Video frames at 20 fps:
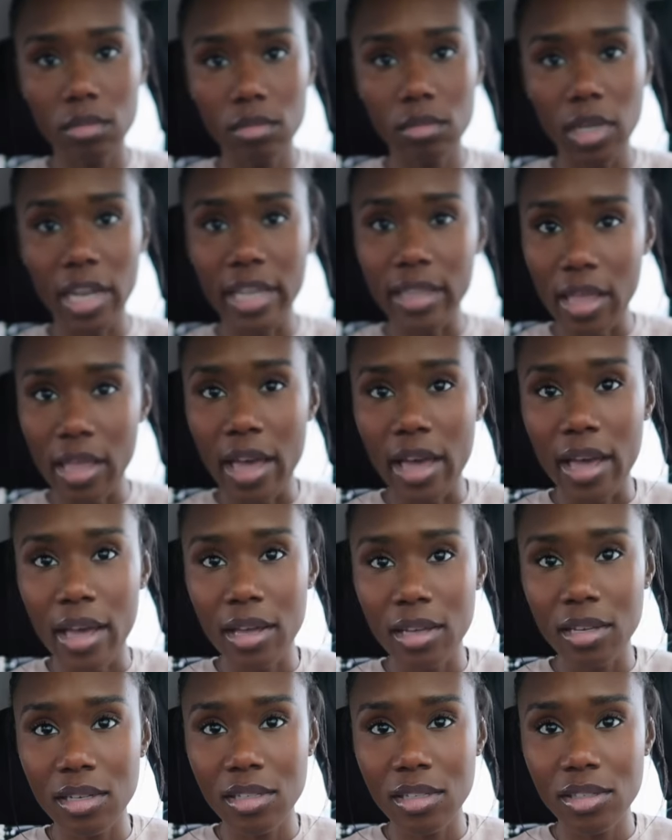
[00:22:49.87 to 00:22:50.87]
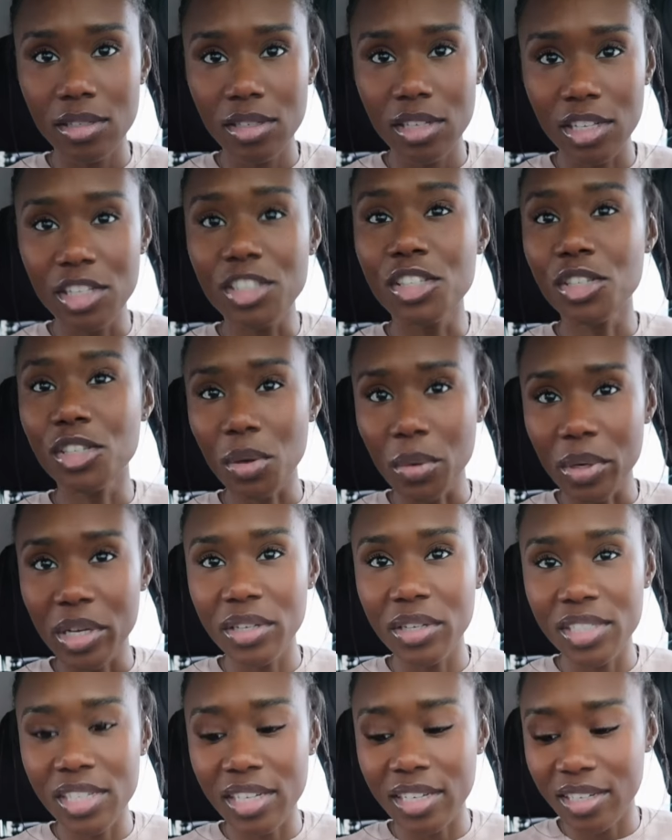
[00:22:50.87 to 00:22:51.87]
like that. It's so
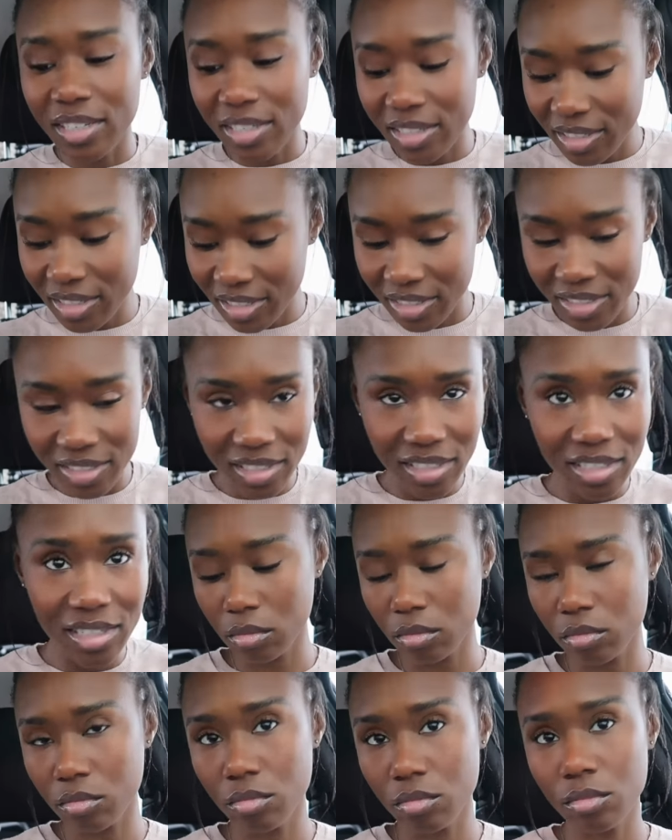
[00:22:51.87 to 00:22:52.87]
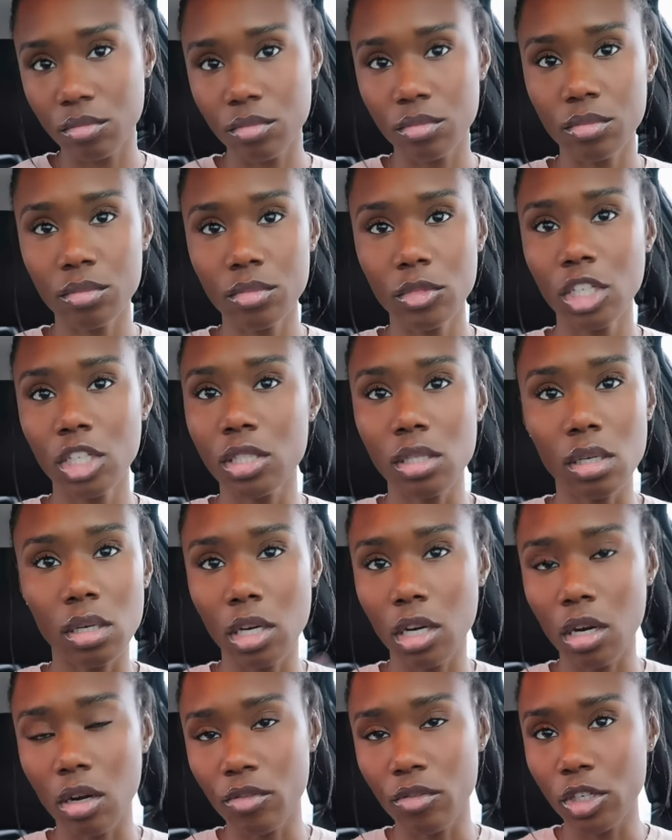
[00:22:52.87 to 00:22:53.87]
irritating. Let me turn
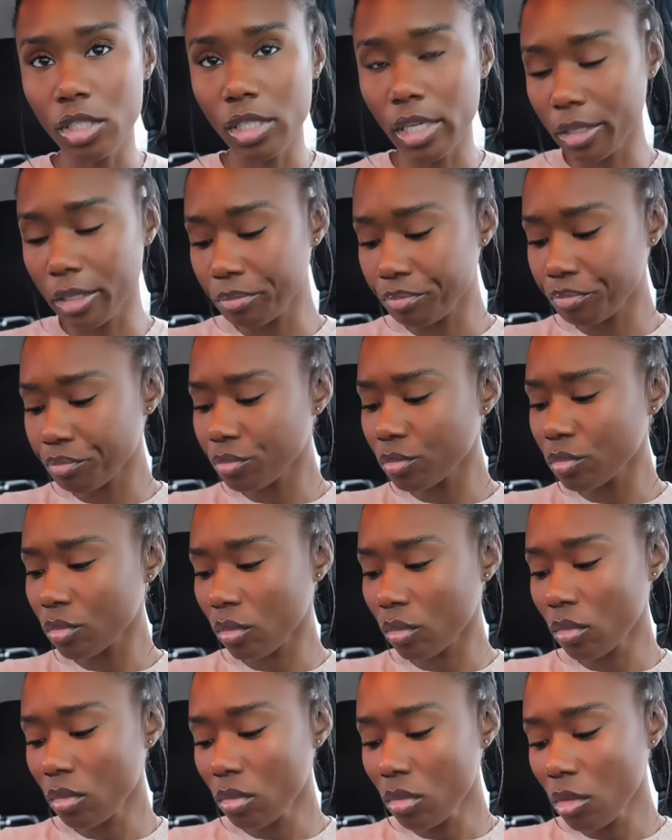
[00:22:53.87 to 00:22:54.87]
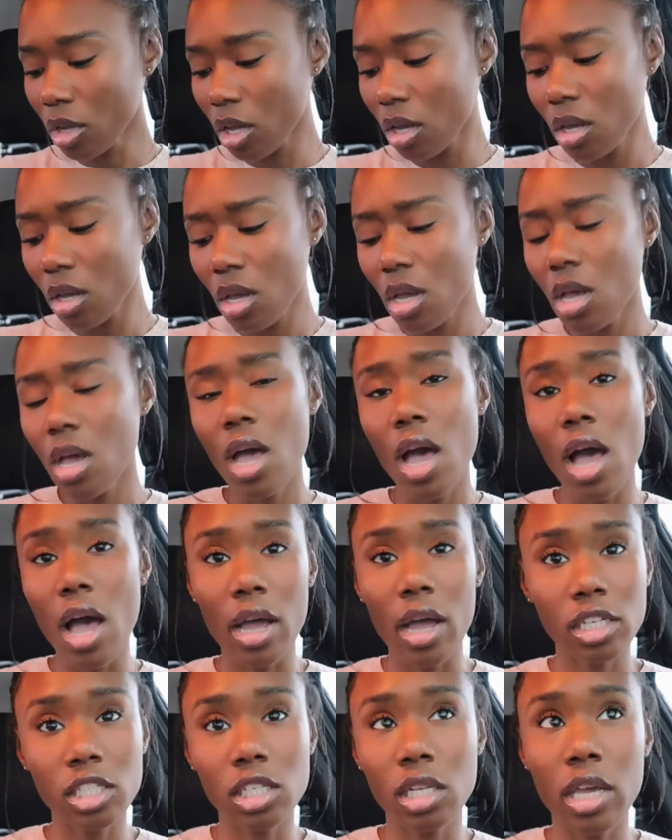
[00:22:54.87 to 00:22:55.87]
it off for a second. I
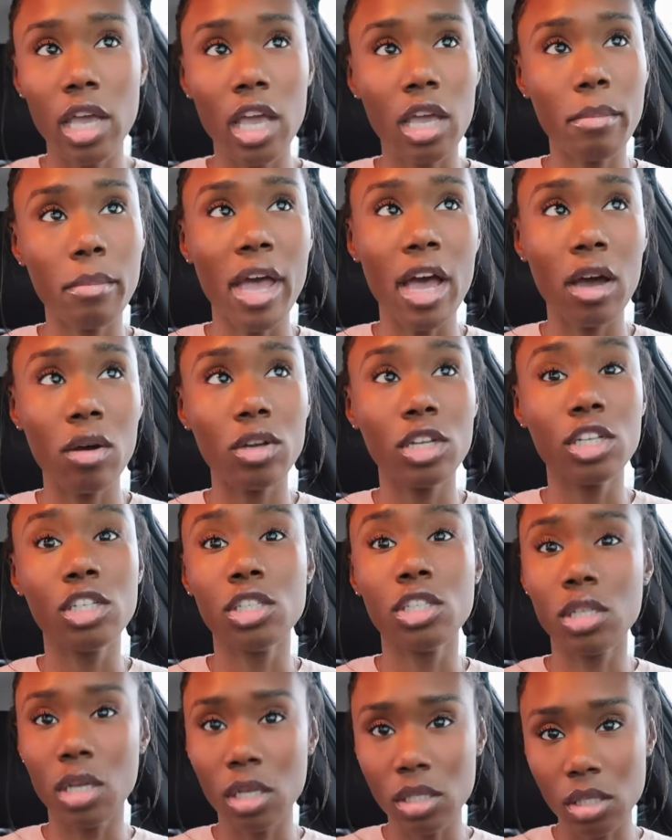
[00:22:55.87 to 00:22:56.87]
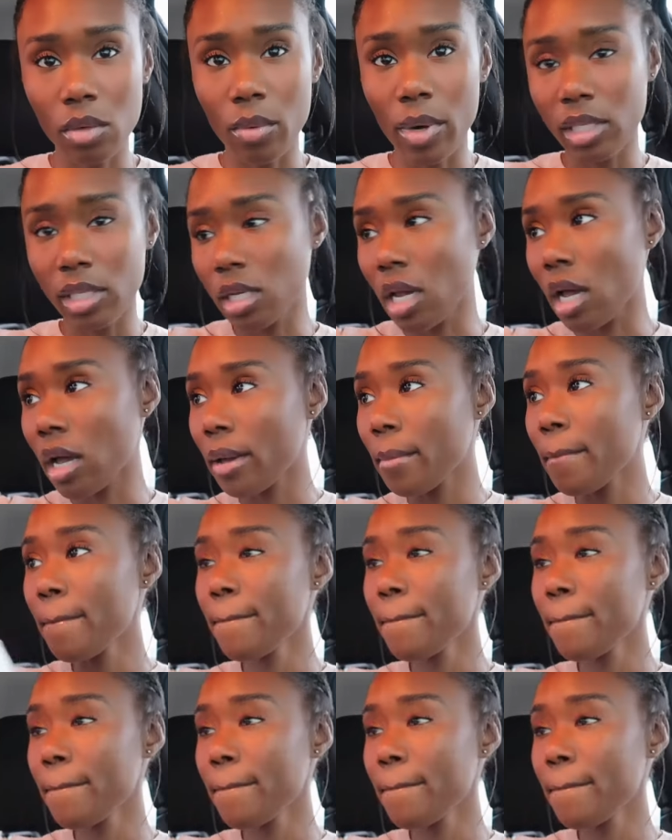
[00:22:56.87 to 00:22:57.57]
actually came out in just the right time,